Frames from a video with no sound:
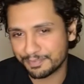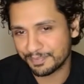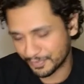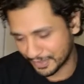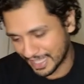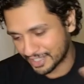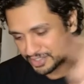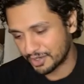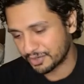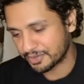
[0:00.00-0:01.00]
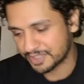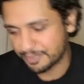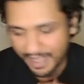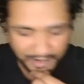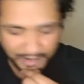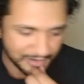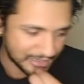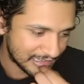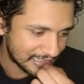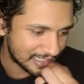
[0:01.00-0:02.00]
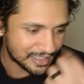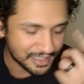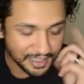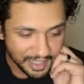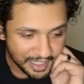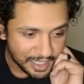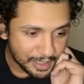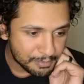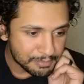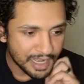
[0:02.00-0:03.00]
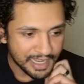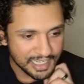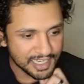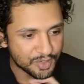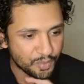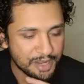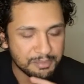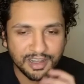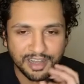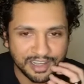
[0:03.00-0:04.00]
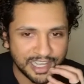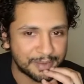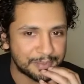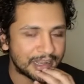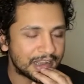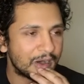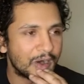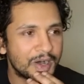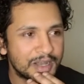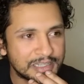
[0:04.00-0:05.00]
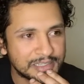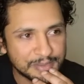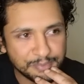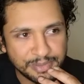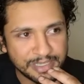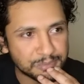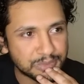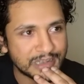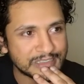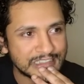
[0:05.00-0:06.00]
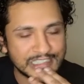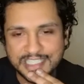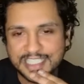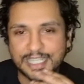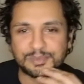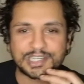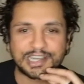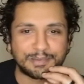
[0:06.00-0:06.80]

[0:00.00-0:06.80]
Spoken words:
with that joke was about my grandma and my aunt being pregnant at the same time.